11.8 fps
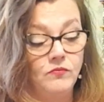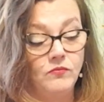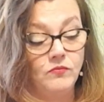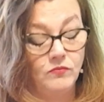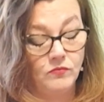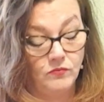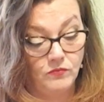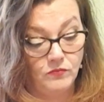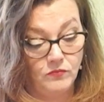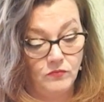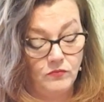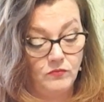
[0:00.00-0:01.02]

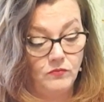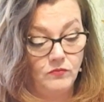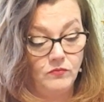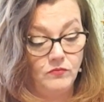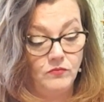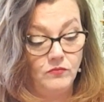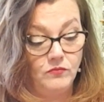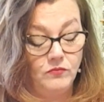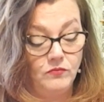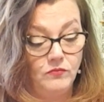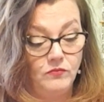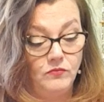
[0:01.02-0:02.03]

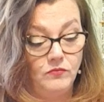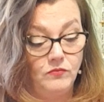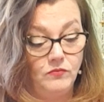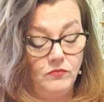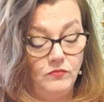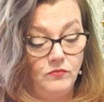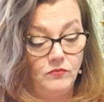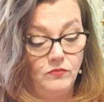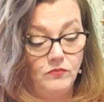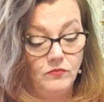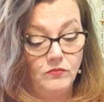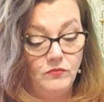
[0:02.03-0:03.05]

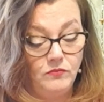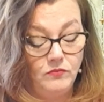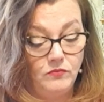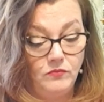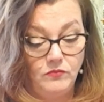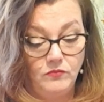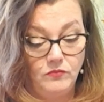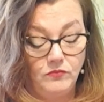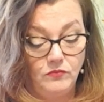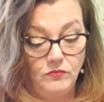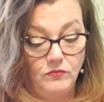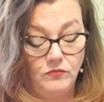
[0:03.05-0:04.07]

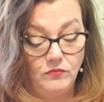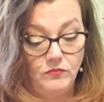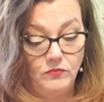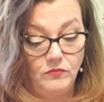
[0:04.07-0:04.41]
Nothing is said.